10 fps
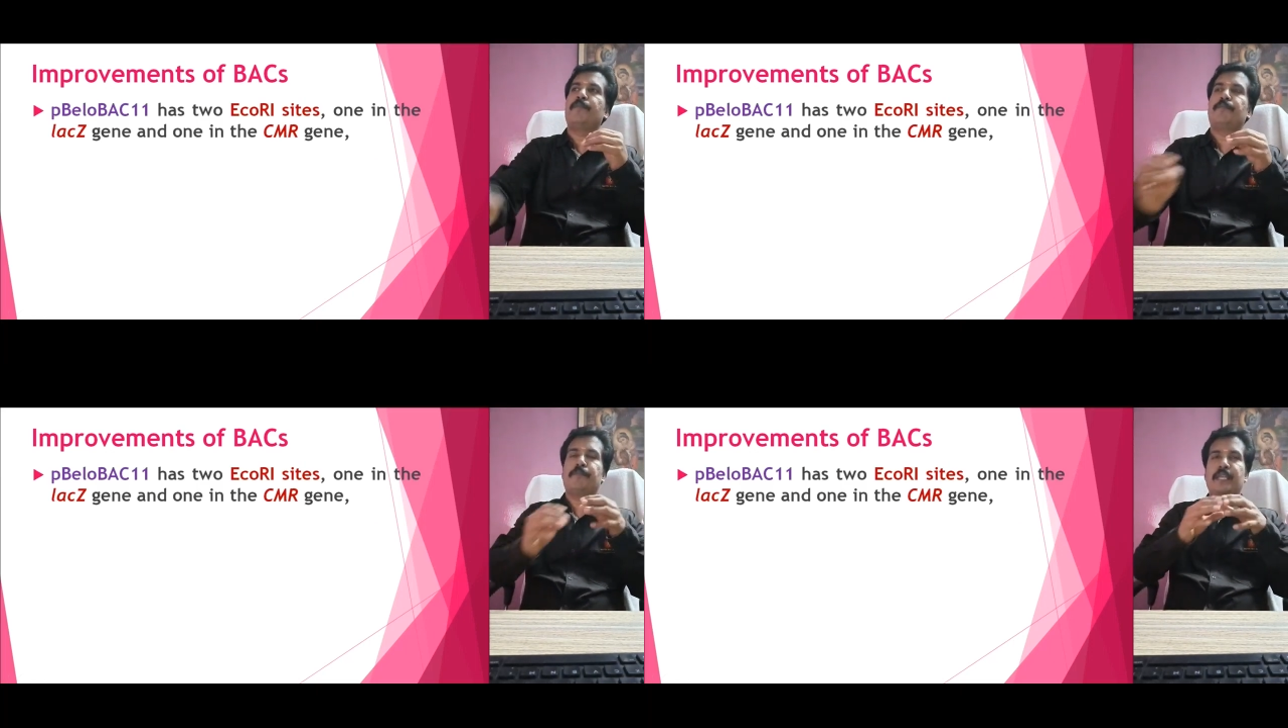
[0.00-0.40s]

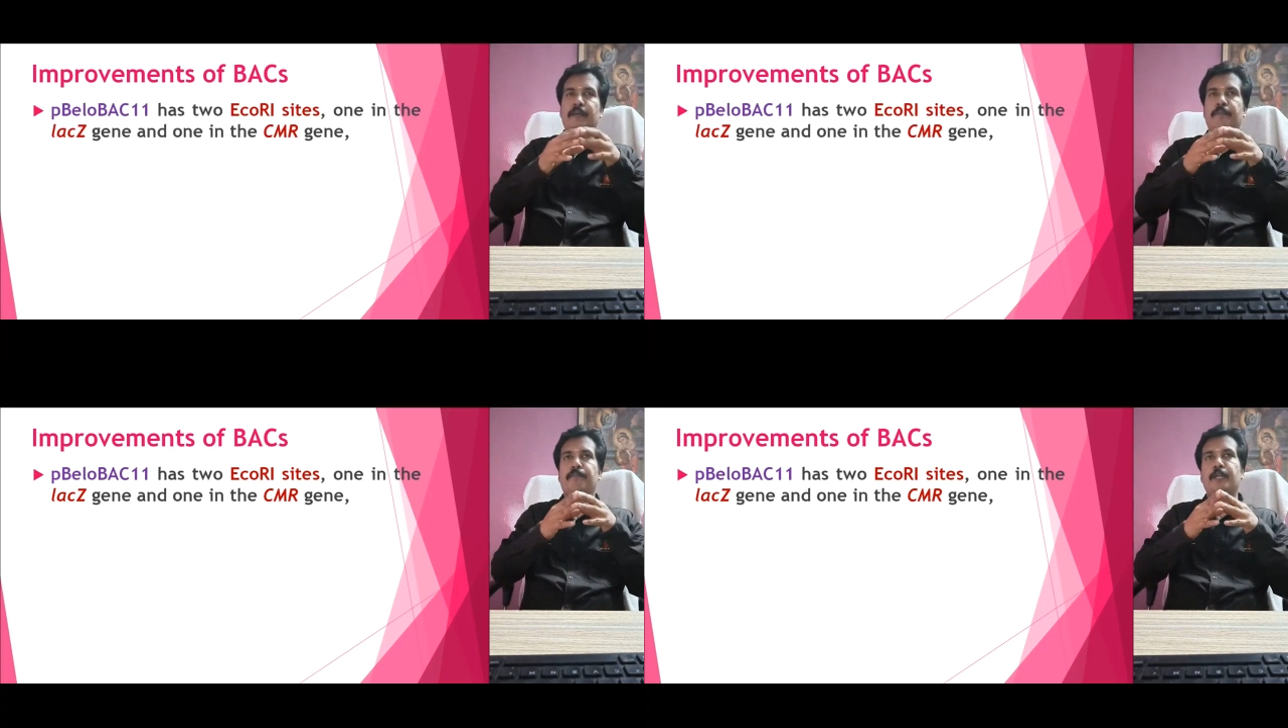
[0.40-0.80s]

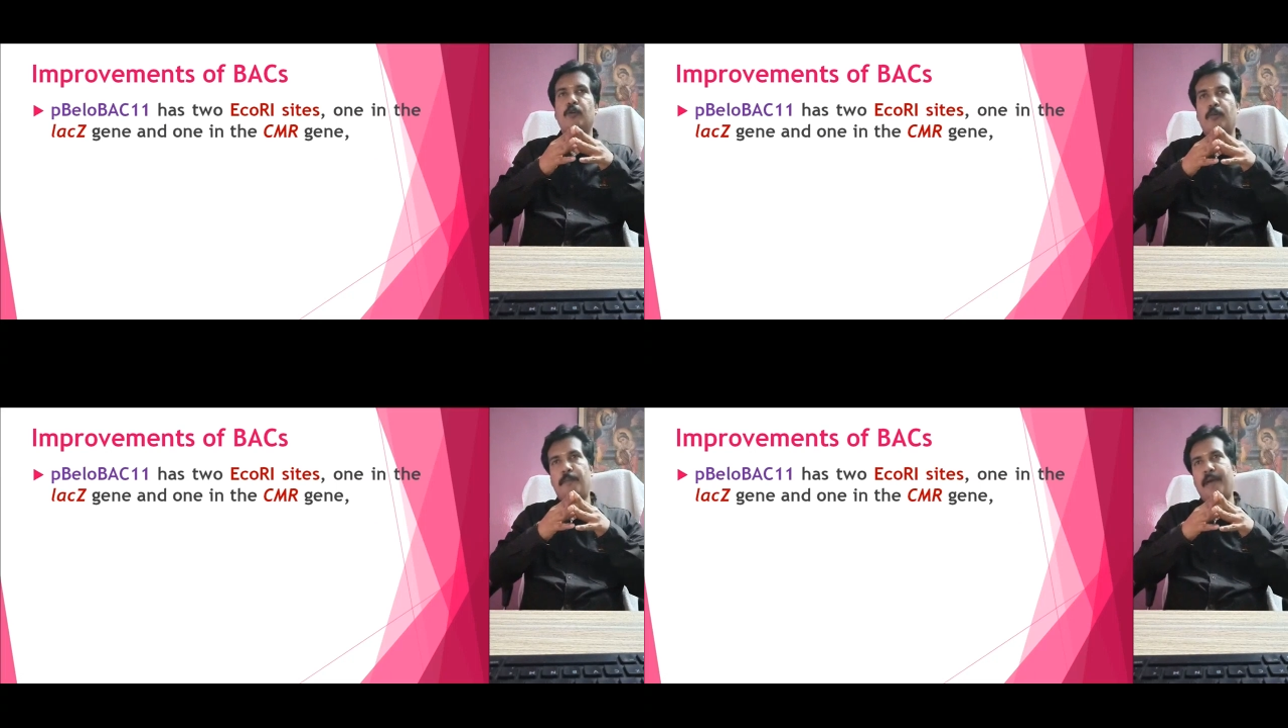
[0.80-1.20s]
P
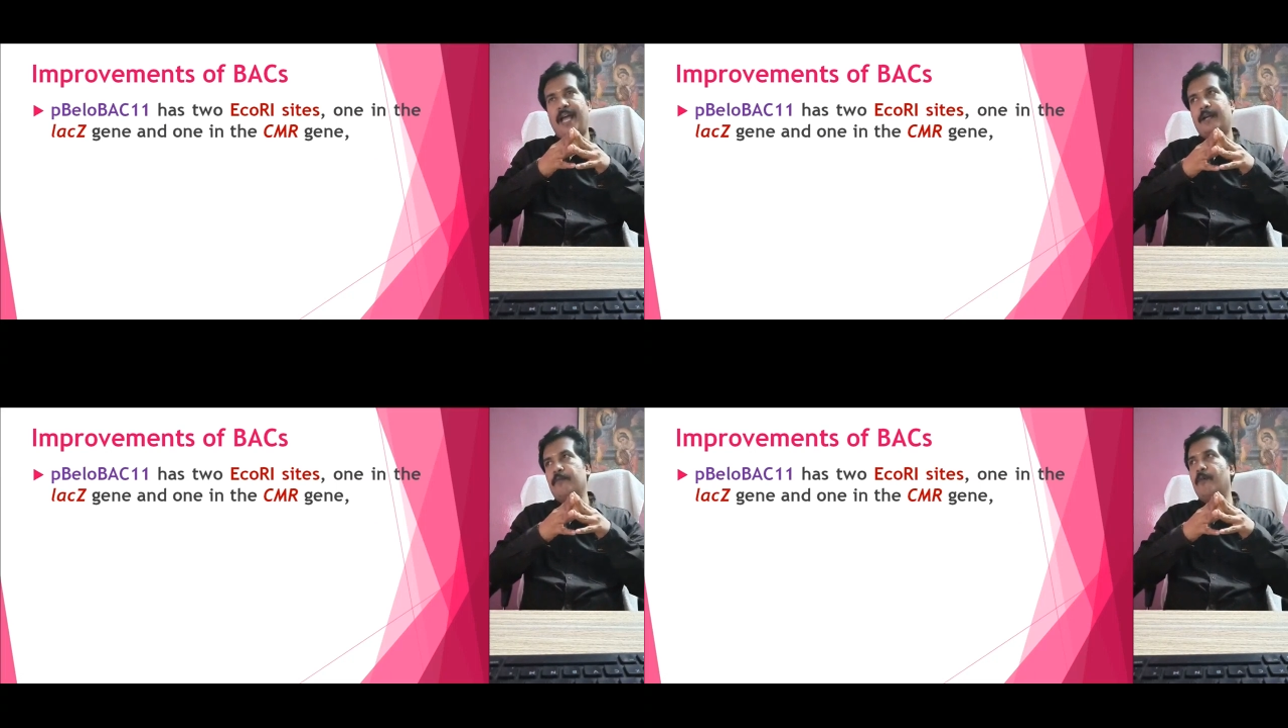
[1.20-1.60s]
below
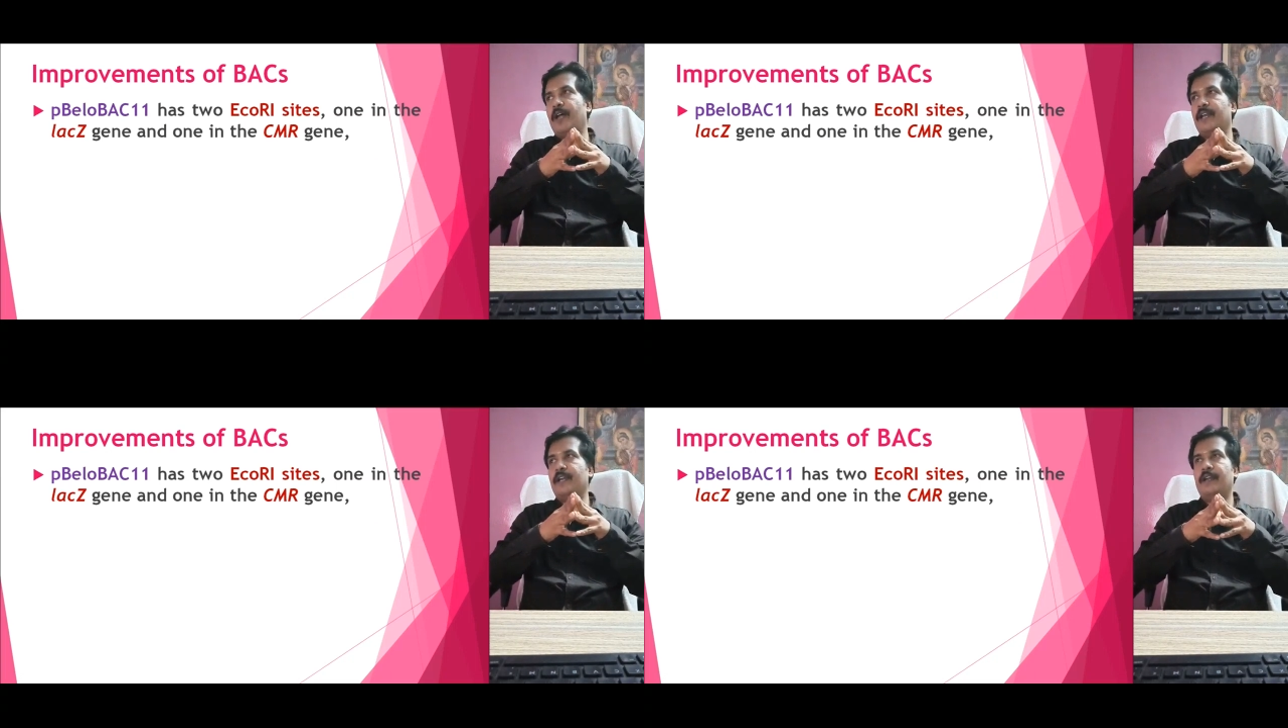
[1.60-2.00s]

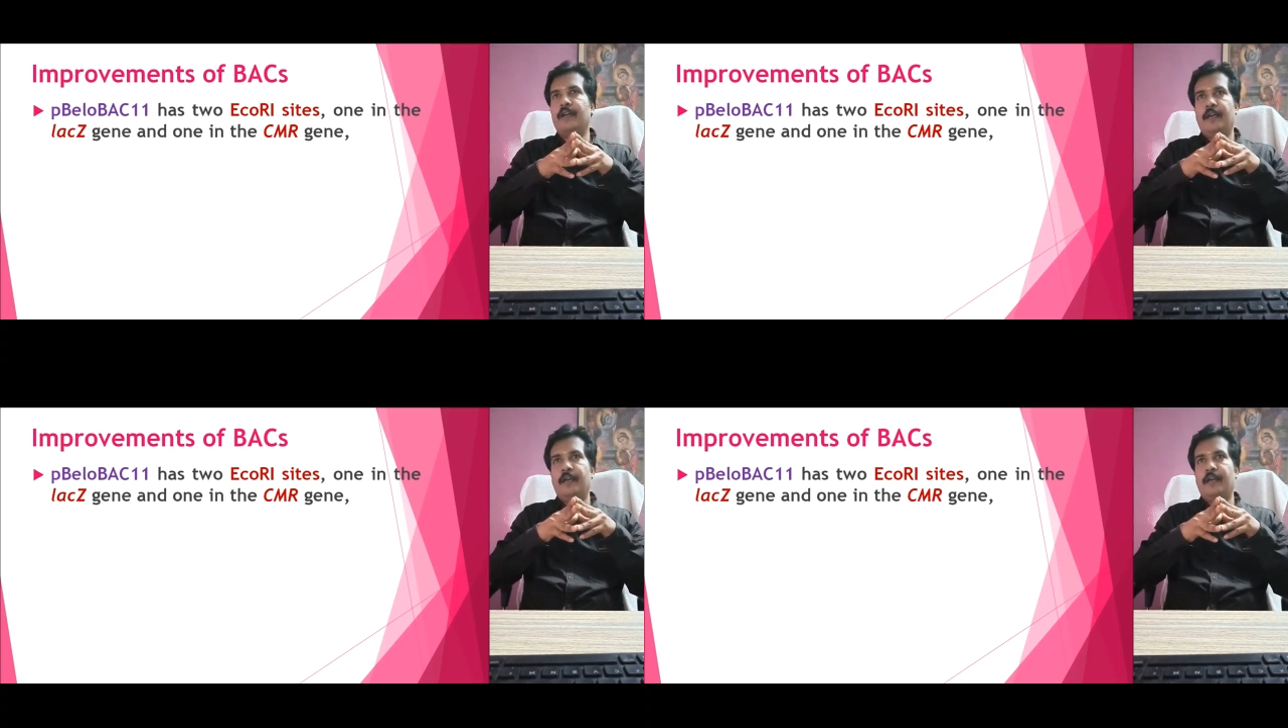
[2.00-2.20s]
BAC1